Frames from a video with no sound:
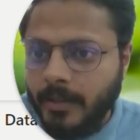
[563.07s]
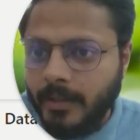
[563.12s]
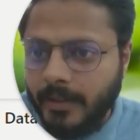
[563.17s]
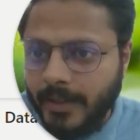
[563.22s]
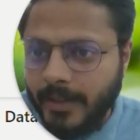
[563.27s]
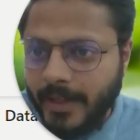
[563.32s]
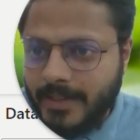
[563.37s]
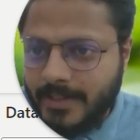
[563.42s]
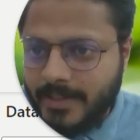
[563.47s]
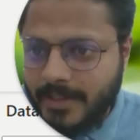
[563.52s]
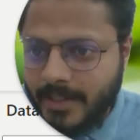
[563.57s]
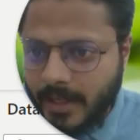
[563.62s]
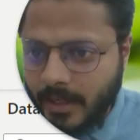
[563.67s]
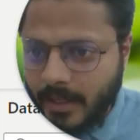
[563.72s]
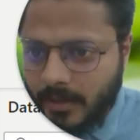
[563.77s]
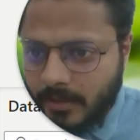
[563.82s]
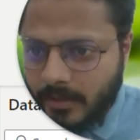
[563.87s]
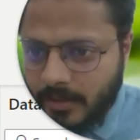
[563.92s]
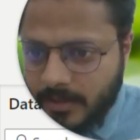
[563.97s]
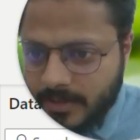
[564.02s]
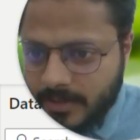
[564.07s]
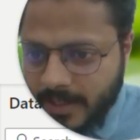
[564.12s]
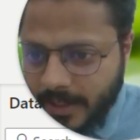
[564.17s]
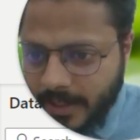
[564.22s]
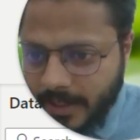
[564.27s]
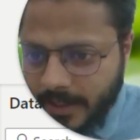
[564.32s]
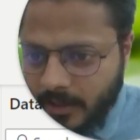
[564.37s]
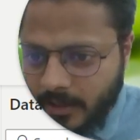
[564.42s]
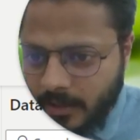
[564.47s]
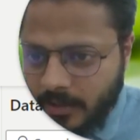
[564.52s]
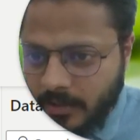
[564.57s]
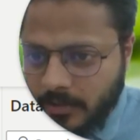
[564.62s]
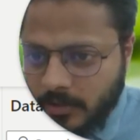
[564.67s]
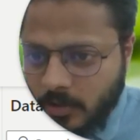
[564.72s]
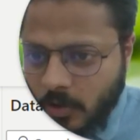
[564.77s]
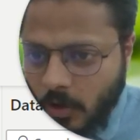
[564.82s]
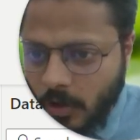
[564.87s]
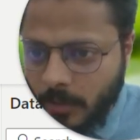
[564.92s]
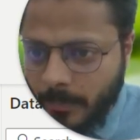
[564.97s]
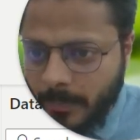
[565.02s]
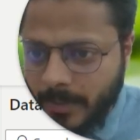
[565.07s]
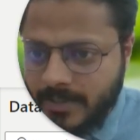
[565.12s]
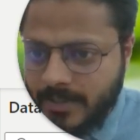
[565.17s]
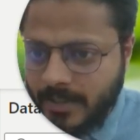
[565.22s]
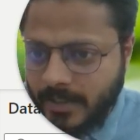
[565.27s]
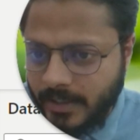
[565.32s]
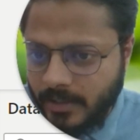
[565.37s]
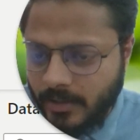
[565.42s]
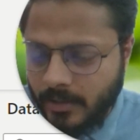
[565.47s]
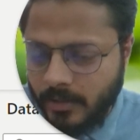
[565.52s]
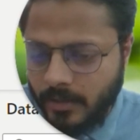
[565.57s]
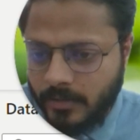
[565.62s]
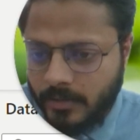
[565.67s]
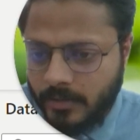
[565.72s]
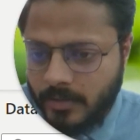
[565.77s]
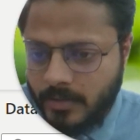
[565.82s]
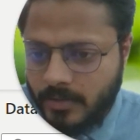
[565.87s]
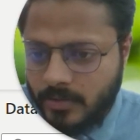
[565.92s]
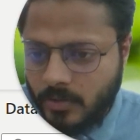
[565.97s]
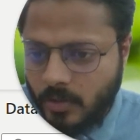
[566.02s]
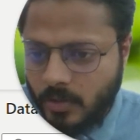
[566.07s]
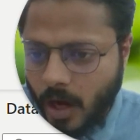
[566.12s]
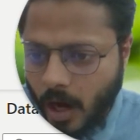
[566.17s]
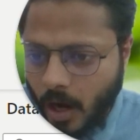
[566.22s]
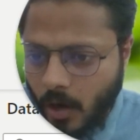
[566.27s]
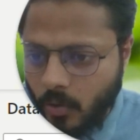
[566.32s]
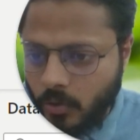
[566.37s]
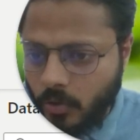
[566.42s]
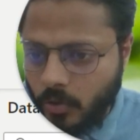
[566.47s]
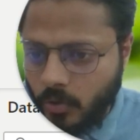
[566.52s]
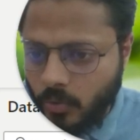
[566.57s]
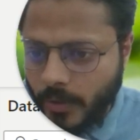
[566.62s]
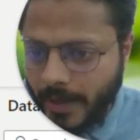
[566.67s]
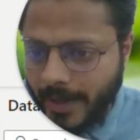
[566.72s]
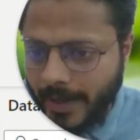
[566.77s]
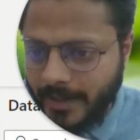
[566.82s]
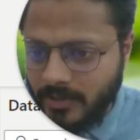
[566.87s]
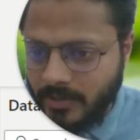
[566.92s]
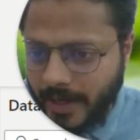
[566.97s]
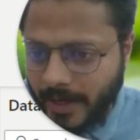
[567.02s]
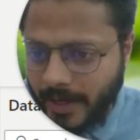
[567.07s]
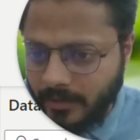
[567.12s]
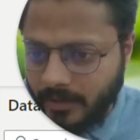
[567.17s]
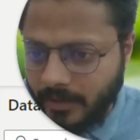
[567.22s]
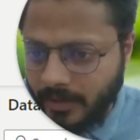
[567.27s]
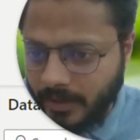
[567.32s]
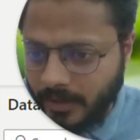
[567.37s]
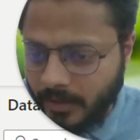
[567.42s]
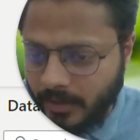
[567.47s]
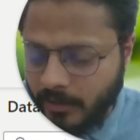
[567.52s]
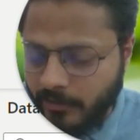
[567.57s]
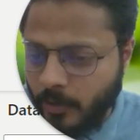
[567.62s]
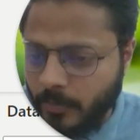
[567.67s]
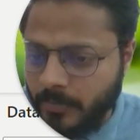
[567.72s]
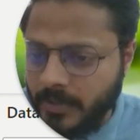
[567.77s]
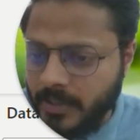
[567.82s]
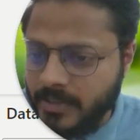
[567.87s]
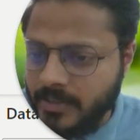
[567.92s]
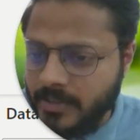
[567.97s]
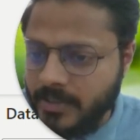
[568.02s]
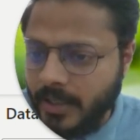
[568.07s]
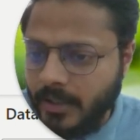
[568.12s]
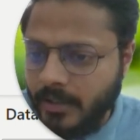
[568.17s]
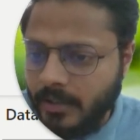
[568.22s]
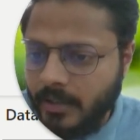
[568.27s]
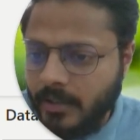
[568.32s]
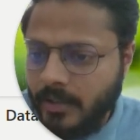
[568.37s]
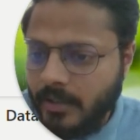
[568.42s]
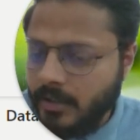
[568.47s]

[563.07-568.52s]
Let's say second column is year. So how to extract the year from this date?